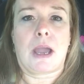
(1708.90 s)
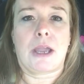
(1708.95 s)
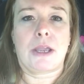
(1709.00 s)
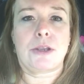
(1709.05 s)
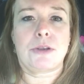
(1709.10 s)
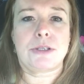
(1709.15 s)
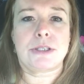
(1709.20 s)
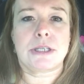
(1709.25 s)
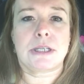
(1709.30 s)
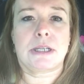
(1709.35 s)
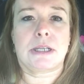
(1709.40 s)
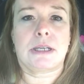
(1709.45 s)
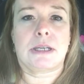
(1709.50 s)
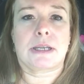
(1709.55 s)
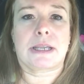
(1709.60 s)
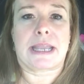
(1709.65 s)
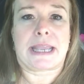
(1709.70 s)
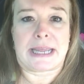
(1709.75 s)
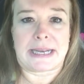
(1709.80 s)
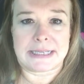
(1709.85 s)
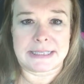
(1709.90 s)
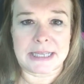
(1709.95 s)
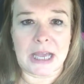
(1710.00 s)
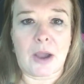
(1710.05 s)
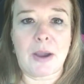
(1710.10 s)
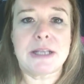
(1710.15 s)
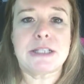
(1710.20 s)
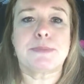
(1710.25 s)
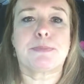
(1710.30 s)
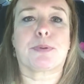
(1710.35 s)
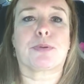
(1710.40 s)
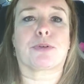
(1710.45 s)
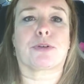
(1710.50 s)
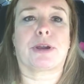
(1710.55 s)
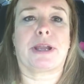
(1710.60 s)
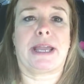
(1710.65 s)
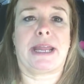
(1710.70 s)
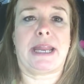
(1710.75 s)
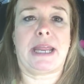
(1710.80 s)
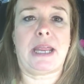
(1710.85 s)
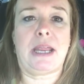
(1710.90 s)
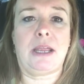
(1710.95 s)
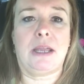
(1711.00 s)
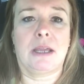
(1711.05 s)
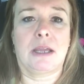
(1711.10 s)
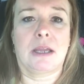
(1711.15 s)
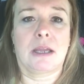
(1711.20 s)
I used to, Kennesaw, it's pretty.